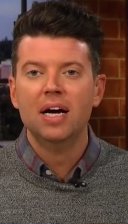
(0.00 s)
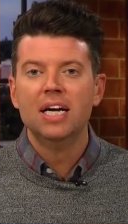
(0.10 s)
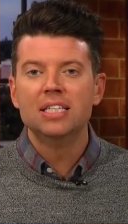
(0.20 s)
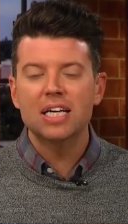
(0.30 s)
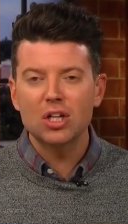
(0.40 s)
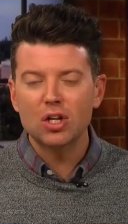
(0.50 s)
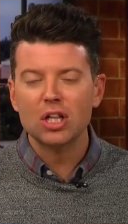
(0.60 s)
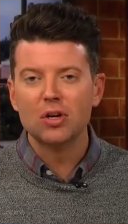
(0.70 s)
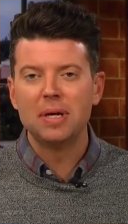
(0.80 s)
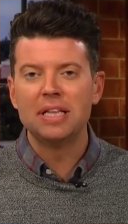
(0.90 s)
it's going to look a
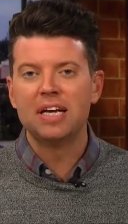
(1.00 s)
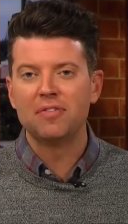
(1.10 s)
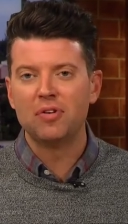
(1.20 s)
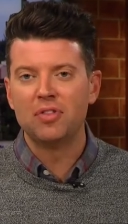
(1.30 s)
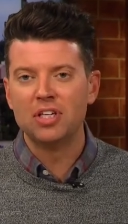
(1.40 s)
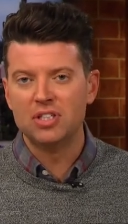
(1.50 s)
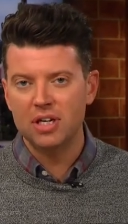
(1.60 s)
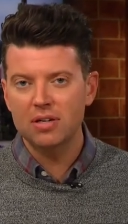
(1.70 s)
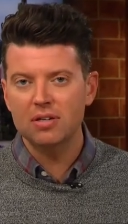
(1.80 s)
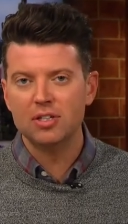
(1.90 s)
little bit different this
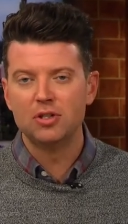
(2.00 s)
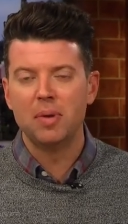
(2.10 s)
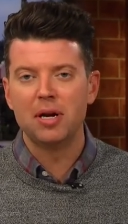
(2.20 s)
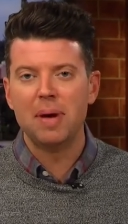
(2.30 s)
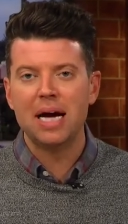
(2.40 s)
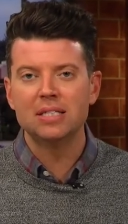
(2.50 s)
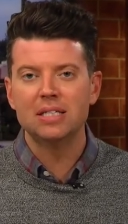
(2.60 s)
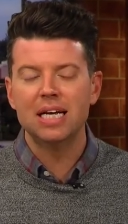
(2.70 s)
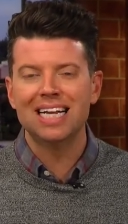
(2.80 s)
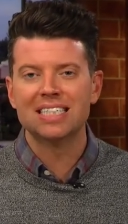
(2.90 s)
year, as you might
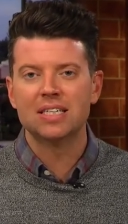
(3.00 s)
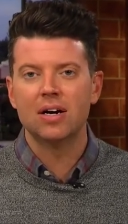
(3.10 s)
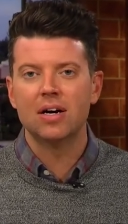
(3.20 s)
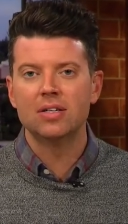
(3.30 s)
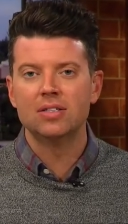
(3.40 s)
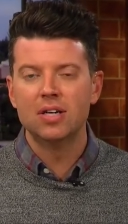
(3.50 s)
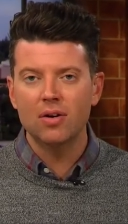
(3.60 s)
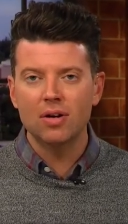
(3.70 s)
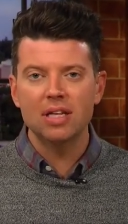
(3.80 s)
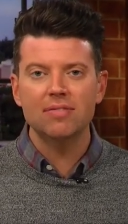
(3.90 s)
imagine. It has gone
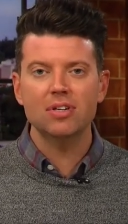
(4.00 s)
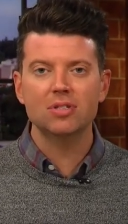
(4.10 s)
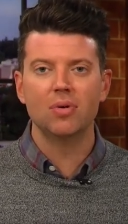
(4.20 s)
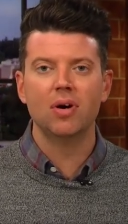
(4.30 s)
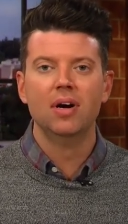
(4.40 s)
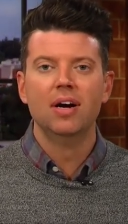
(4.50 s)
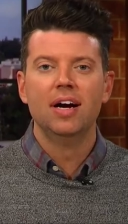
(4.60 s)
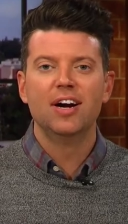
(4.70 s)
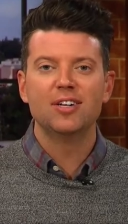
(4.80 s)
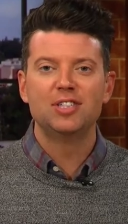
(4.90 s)
totally virtual.
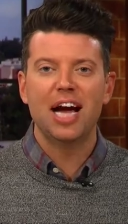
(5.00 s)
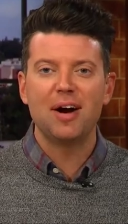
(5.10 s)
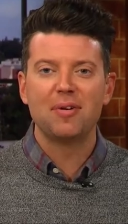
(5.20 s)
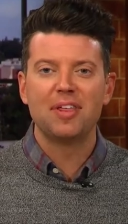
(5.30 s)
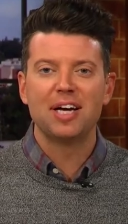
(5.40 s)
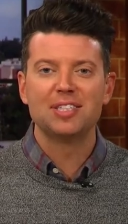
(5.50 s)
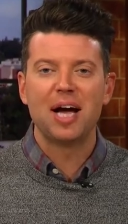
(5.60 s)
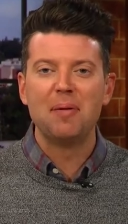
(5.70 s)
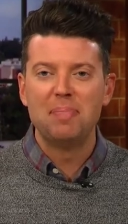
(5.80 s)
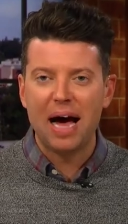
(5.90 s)
Here to chat with us
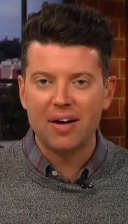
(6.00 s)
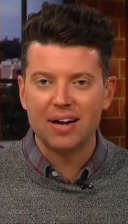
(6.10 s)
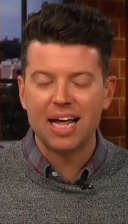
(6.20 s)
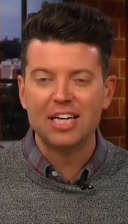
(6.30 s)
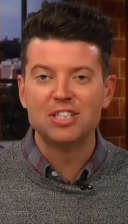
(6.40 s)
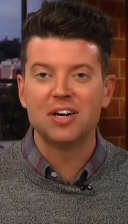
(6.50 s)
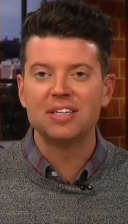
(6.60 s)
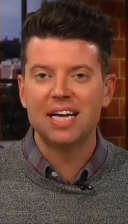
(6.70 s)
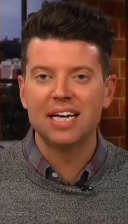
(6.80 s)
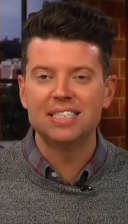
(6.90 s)
about it and share a
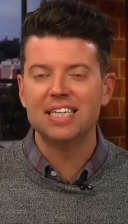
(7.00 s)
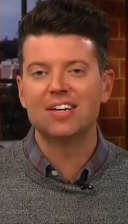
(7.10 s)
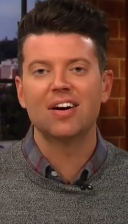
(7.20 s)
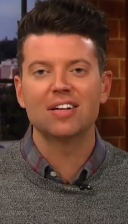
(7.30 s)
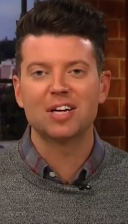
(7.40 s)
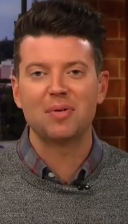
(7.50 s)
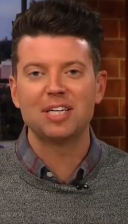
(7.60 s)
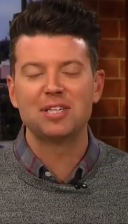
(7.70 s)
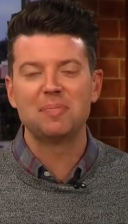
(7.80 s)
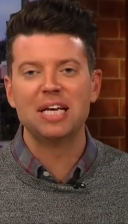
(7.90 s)
tasty garlic
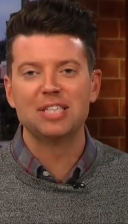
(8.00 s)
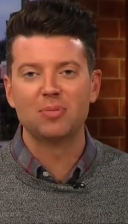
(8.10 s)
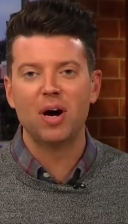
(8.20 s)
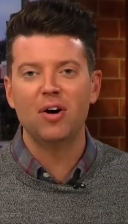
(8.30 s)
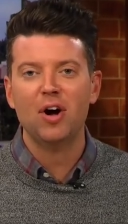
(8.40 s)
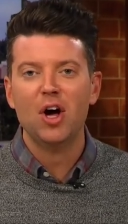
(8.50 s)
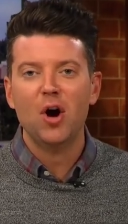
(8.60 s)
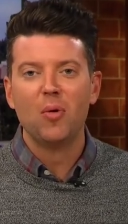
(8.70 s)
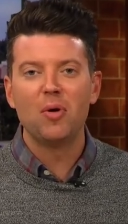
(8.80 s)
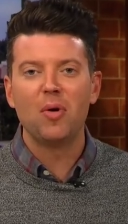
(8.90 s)
recipe as well,
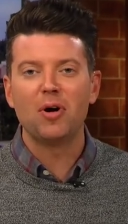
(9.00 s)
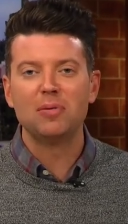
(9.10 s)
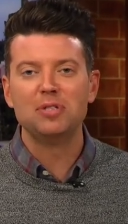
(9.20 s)
we welcome